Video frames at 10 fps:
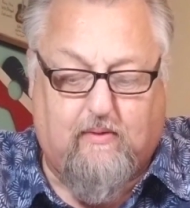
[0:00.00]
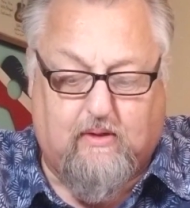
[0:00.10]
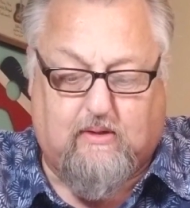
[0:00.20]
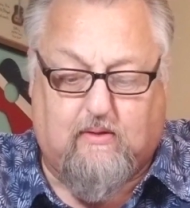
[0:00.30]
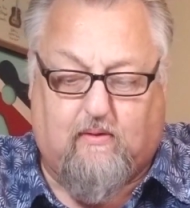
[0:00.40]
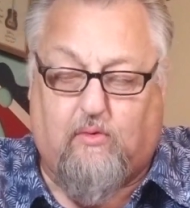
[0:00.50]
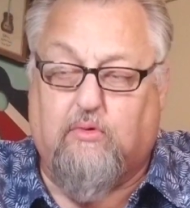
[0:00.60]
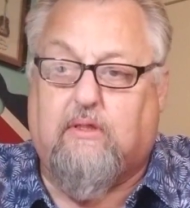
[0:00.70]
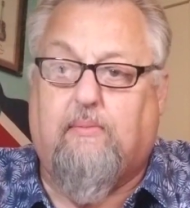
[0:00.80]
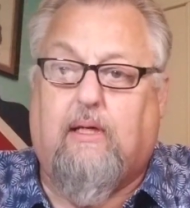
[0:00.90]
This is, of
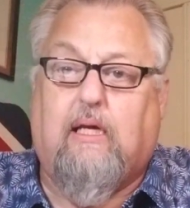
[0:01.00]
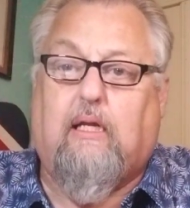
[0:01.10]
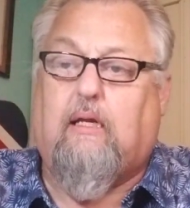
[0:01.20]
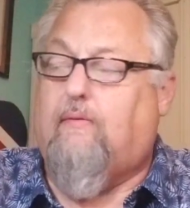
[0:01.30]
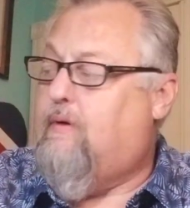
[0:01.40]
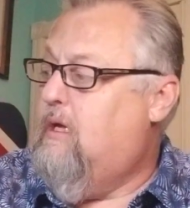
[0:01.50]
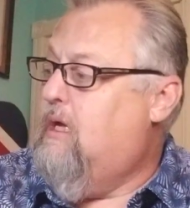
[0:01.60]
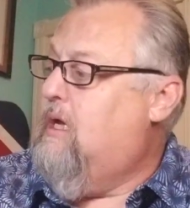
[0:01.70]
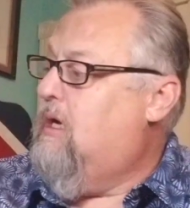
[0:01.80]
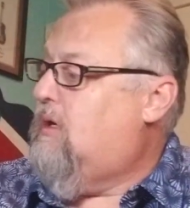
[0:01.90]
course, the beginning of
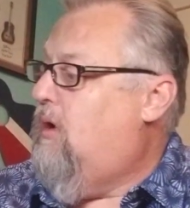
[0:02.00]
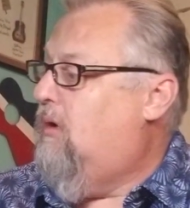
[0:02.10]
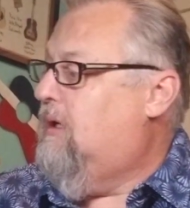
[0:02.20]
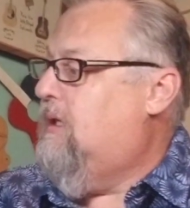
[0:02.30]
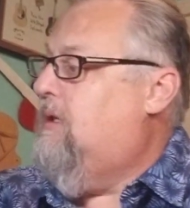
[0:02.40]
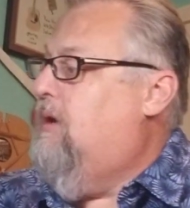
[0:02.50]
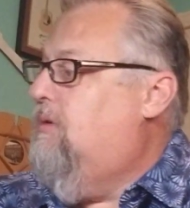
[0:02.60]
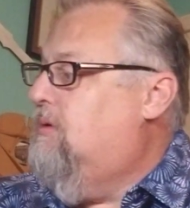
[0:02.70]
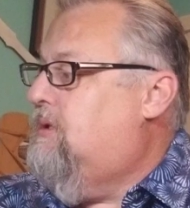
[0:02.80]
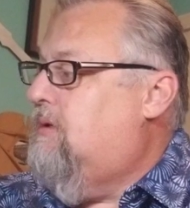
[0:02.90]
calling
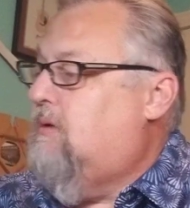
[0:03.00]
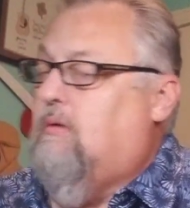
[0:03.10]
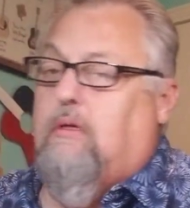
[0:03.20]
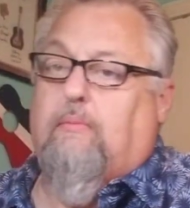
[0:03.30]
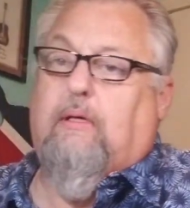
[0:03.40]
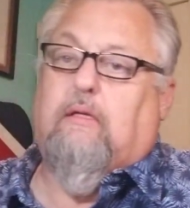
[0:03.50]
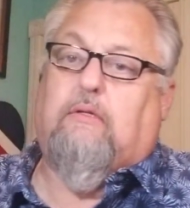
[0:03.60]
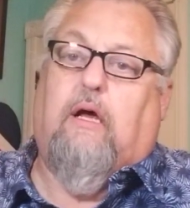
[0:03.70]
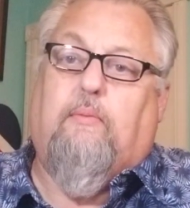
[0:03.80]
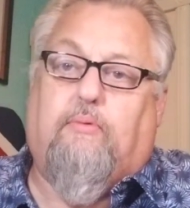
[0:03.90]
those that are going to be
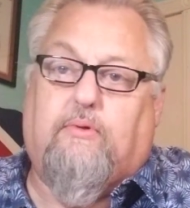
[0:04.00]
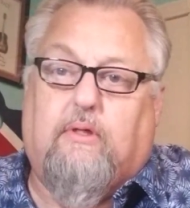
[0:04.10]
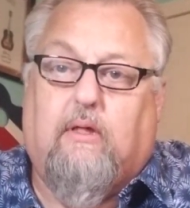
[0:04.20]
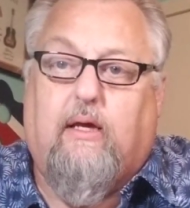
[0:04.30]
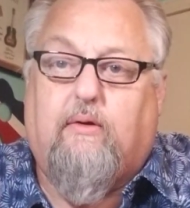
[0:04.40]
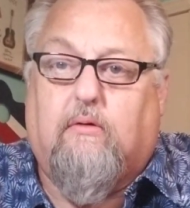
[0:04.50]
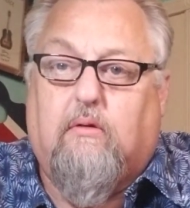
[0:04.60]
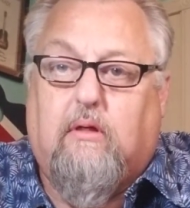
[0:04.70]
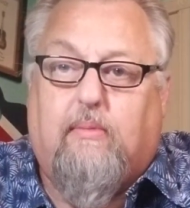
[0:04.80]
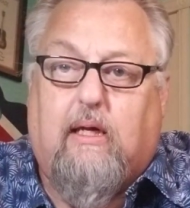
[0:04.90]
disciples and later
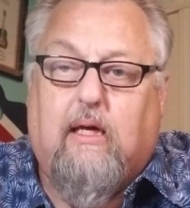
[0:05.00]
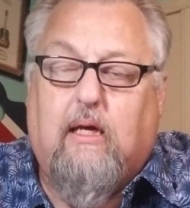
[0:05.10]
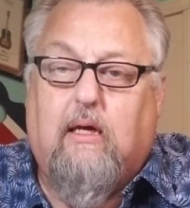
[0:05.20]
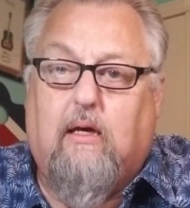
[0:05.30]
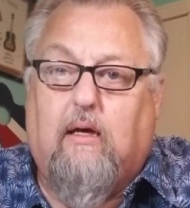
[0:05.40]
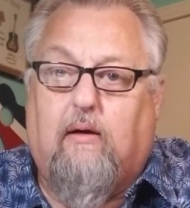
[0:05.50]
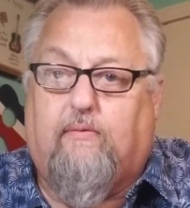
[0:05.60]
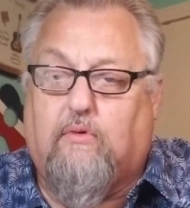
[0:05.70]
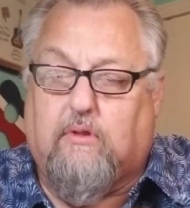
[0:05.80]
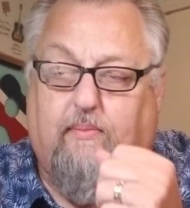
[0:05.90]
going to be, of
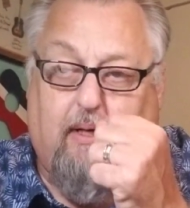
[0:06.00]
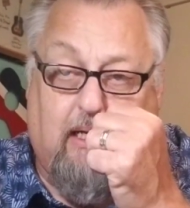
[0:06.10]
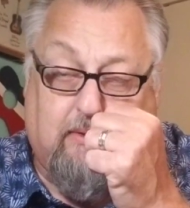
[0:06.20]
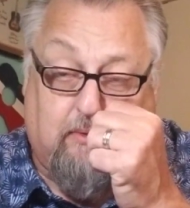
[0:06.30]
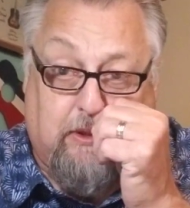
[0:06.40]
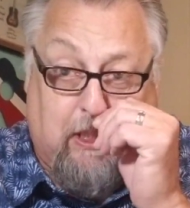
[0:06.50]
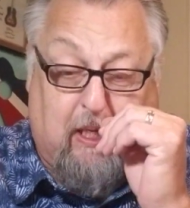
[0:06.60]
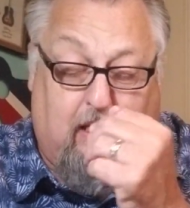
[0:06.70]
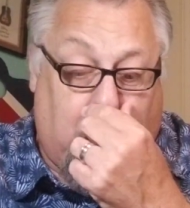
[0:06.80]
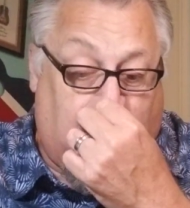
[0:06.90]
course, apostles.
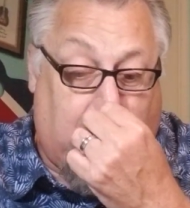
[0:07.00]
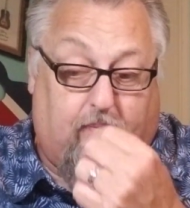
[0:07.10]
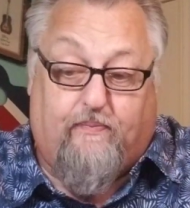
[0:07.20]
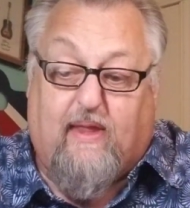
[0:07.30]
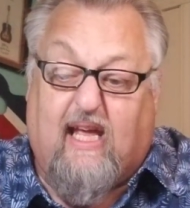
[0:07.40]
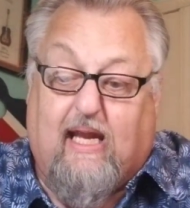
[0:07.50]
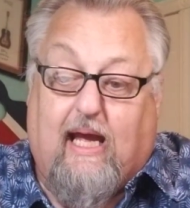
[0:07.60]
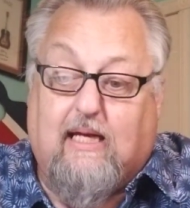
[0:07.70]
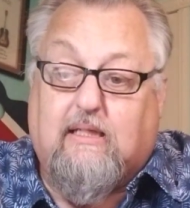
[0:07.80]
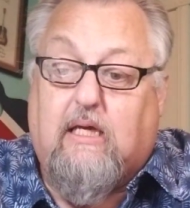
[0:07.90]
Um, and
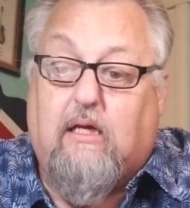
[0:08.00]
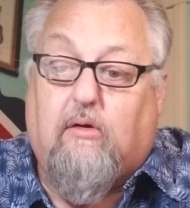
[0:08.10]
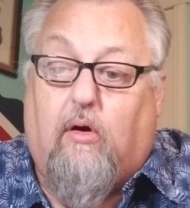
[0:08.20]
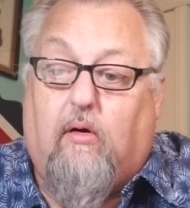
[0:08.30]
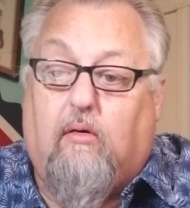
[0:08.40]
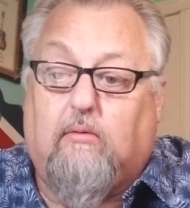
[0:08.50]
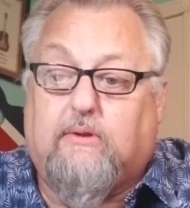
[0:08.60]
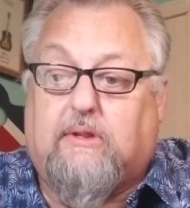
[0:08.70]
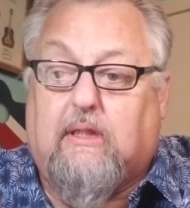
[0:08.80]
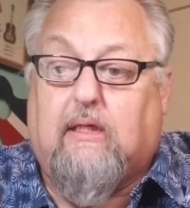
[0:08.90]
as he
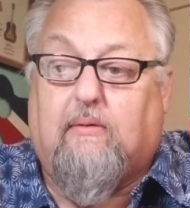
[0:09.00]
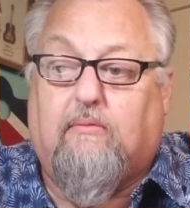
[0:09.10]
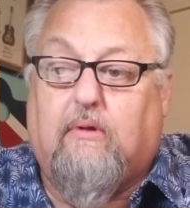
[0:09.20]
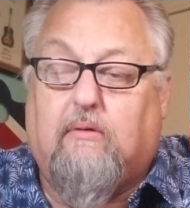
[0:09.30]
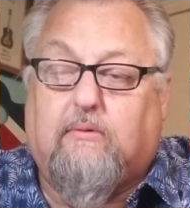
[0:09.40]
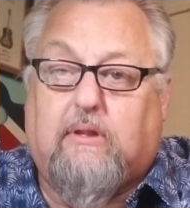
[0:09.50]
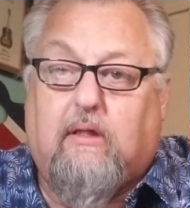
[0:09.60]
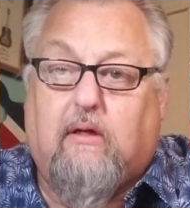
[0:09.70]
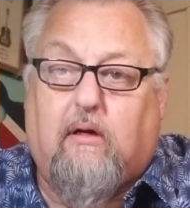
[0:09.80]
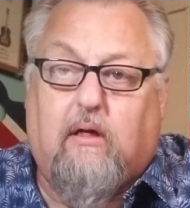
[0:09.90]
calls them, we don't see
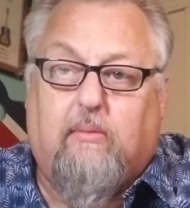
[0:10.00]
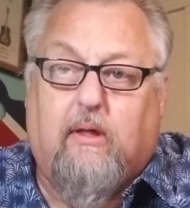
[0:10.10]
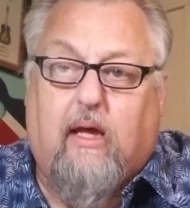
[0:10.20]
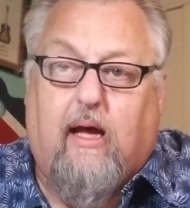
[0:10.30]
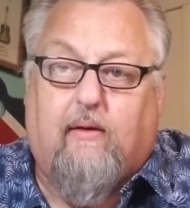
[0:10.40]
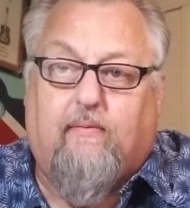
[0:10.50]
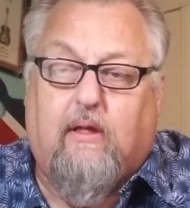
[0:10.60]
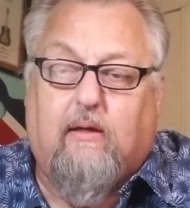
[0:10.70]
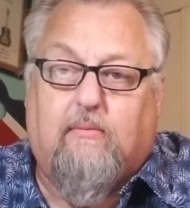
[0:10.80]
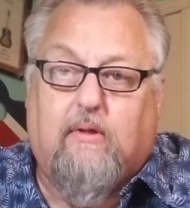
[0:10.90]
an argument out of them.